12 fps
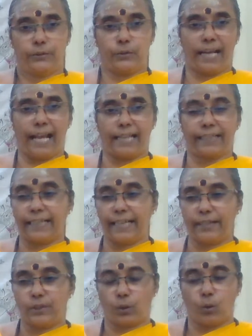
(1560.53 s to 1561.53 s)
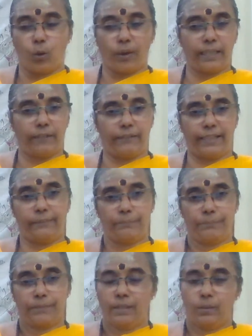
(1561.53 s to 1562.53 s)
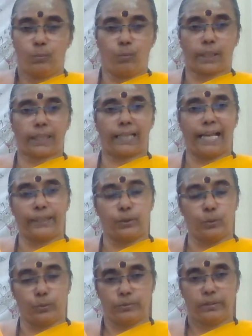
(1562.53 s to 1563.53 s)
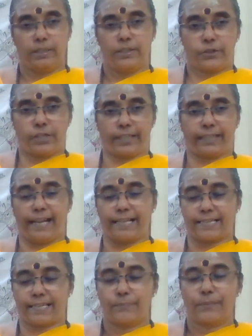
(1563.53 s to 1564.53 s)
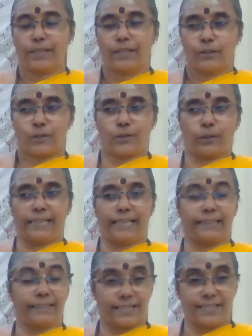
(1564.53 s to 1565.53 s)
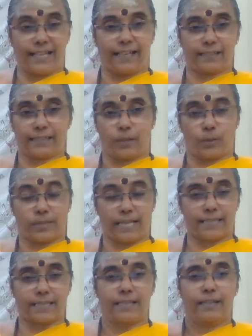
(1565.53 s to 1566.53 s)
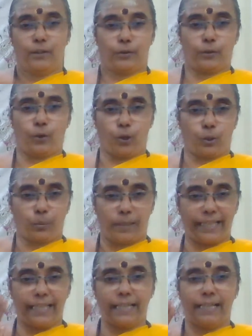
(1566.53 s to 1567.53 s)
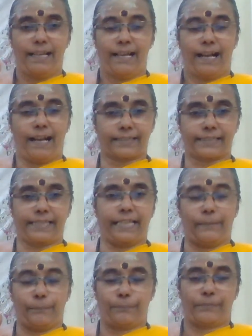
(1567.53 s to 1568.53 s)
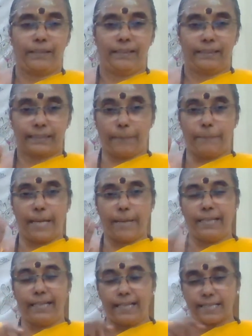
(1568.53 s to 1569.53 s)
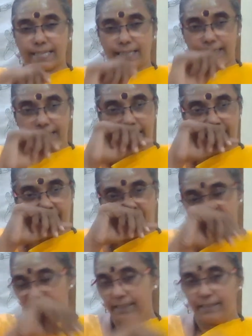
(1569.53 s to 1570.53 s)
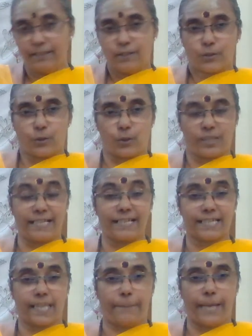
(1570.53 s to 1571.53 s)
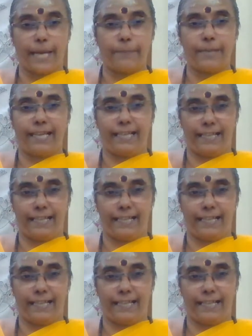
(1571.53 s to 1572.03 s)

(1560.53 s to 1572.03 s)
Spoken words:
you're angry and you're going away, what shall I do?" She cries. So then this Jaratkaru says, "Don't worry, Asti, the baby is there." So since the baby